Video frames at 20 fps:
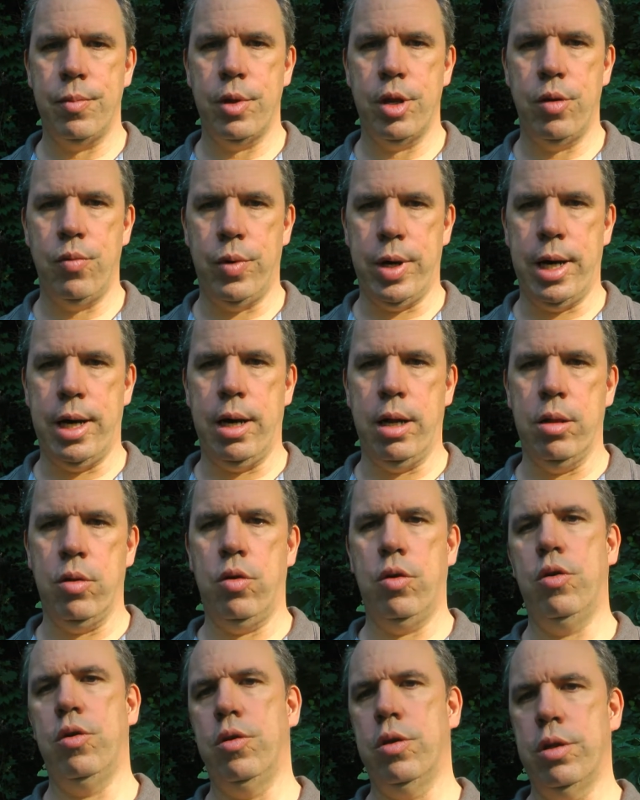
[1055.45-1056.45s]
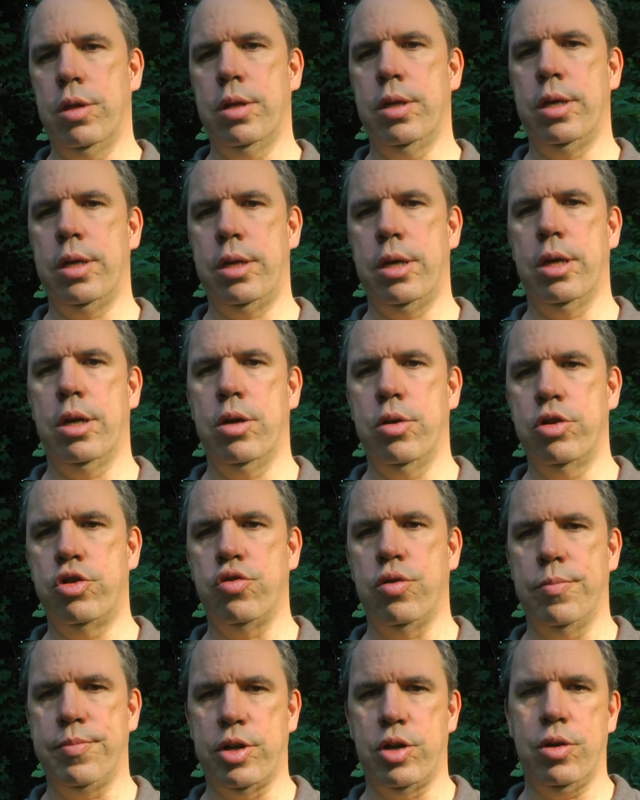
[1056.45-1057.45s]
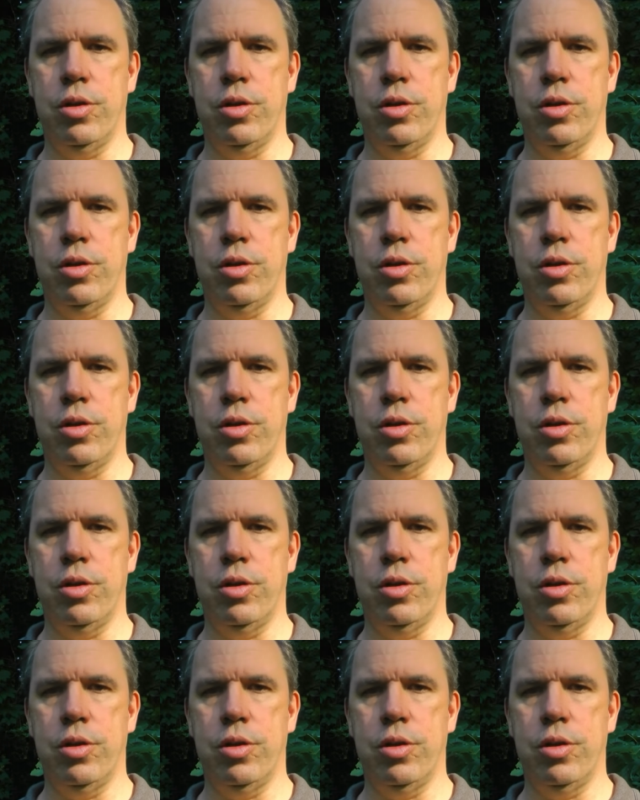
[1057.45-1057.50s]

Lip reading: While all, you know, Trump and